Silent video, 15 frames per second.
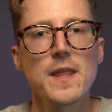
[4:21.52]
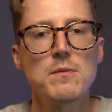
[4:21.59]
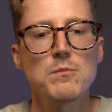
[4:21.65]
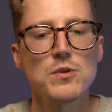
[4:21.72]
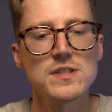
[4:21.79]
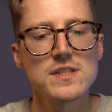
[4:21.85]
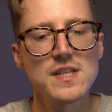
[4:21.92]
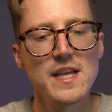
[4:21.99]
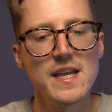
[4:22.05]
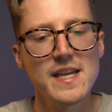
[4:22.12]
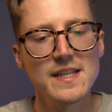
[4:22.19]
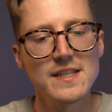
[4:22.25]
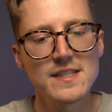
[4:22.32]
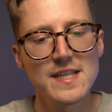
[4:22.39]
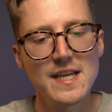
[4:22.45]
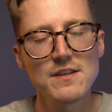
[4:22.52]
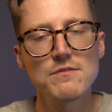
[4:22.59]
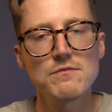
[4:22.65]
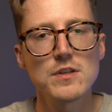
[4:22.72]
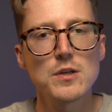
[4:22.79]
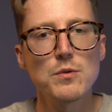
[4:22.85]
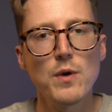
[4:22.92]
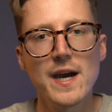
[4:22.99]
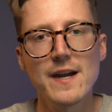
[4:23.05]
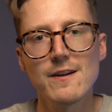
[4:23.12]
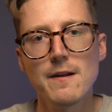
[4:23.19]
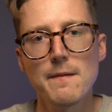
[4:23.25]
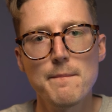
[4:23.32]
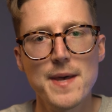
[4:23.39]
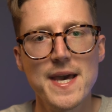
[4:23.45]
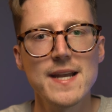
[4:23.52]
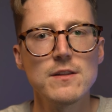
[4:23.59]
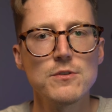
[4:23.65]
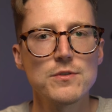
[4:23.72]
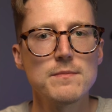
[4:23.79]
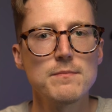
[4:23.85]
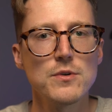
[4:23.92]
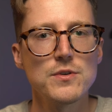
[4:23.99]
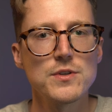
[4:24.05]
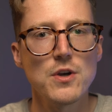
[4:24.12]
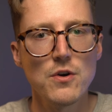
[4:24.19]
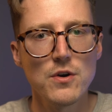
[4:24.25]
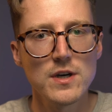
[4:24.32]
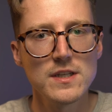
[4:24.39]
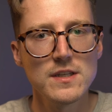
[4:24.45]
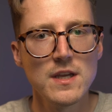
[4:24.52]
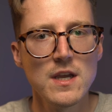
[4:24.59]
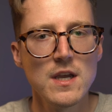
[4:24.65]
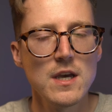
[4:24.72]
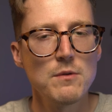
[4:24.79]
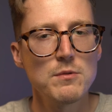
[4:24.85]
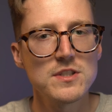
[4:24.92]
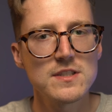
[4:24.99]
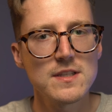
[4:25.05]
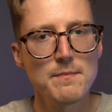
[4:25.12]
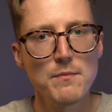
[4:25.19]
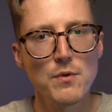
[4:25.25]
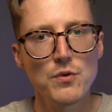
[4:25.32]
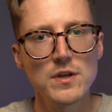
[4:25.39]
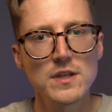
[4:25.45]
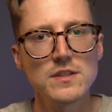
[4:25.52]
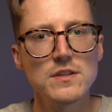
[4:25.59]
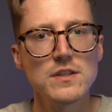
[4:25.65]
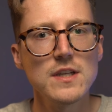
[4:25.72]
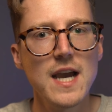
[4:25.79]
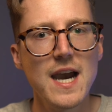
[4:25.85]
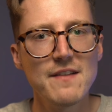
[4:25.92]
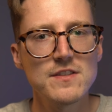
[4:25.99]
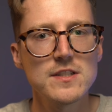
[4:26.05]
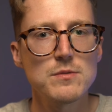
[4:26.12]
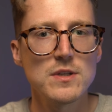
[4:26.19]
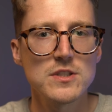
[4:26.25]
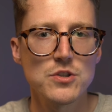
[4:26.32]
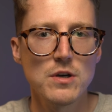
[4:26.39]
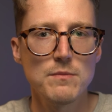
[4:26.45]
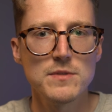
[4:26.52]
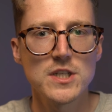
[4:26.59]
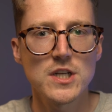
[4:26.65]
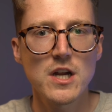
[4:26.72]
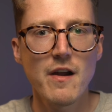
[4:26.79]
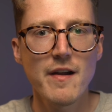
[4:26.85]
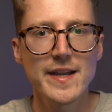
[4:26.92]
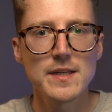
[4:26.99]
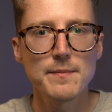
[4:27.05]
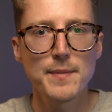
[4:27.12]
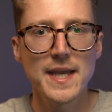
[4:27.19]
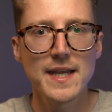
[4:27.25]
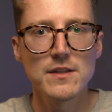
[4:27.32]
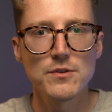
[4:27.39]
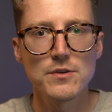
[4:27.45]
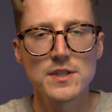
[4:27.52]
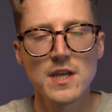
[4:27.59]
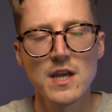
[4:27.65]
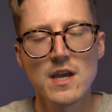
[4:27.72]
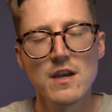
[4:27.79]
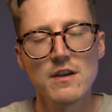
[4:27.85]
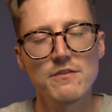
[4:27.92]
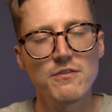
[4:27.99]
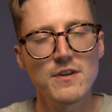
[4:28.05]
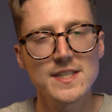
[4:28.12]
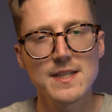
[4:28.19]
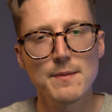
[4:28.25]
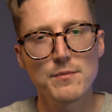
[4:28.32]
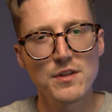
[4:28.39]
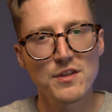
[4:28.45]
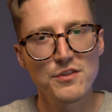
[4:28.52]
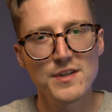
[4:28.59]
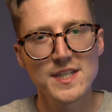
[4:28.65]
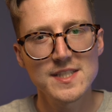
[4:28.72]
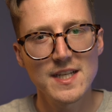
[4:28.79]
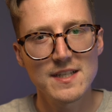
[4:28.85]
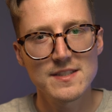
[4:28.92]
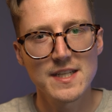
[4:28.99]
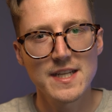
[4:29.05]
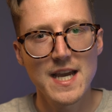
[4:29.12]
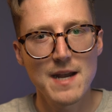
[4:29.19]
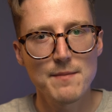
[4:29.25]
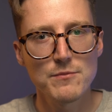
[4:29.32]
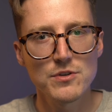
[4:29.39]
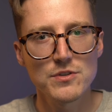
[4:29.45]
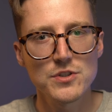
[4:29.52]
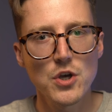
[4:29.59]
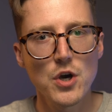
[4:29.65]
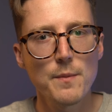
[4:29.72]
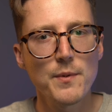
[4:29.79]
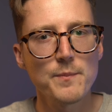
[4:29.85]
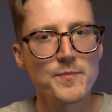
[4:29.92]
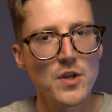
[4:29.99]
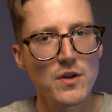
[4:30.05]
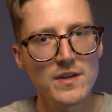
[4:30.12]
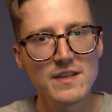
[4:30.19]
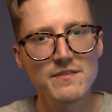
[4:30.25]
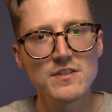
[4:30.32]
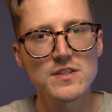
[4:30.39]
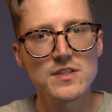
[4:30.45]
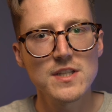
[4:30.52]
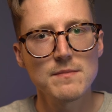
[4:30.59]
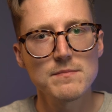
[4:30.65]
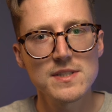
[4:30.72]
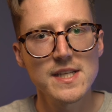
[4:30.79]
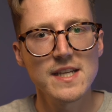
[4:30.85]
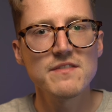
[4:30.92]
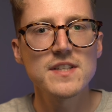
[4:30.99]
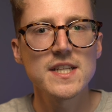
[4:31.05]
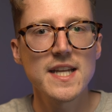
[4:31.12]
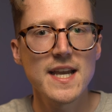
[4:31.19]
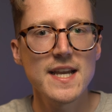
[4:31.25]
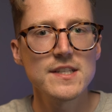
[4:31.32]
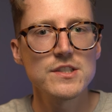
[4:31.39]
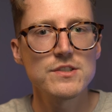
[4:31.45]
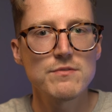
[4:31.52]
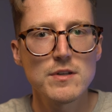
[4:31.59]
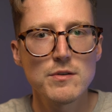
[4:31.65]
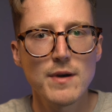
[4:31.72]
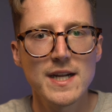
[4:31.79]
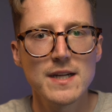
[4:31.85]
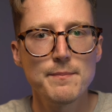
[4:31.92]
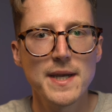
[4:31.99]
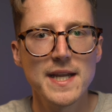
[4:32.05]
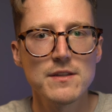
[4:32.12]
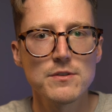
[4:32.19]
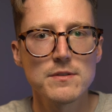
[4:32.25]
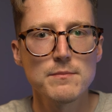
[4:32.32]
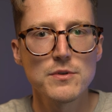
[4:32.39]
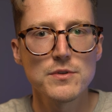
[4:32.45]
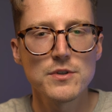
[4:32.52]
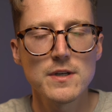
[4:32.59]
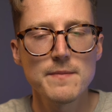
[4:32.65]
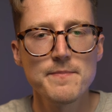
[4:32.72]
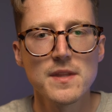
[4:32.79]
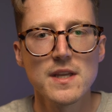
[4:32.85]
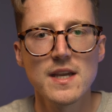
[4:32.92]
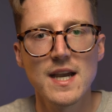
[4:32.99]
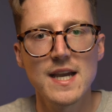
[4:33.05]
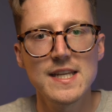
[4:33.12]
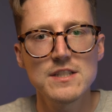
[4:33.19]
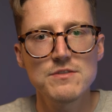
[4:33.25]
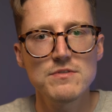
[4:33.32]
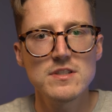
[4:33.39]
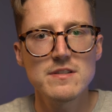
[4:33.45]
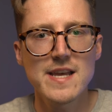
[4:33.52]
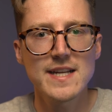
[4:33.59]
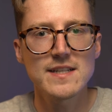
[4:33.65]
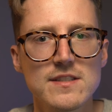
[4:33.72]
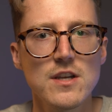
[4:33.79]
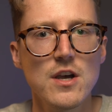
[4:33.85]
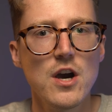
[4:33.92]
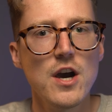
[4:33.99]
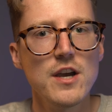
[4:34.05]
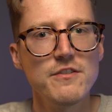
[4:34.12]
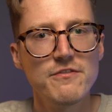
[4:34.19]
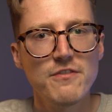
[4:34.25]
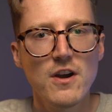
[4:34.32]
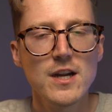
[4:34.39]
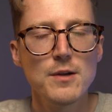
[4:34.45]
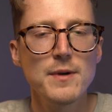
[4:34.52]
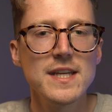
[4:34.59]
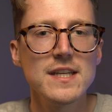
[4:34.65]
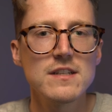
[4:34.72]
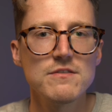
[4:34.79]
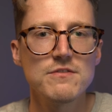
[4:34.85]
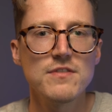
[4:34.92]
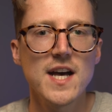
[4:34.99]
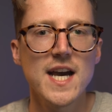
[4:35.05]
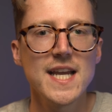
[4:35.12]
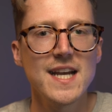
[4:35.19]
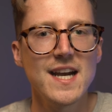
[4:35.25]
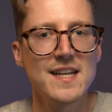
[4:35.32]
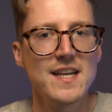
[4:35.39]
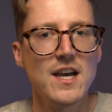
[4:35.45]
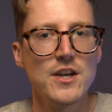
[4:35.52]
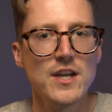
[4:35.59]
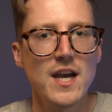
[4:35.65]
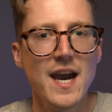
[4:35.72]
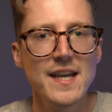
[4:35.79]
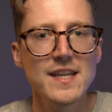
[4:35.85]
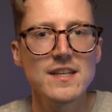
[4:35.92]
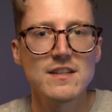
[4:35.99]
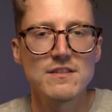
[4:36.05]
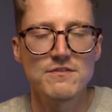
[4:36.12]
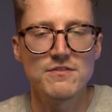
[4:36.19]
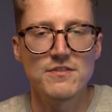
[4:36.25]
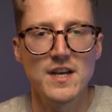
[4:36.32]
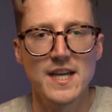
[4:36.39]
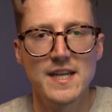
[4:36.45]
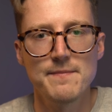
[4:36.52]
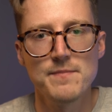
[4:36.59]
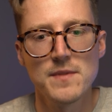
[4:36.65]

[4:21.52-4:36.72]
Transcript: was that it didn't require payload mode on, which is a mode that you have to switch on when you're carrying a payload. For example, a 360 camera on top, or even some safety cages require payload mode on, and this restricts how far away you can fly and how high you can fly.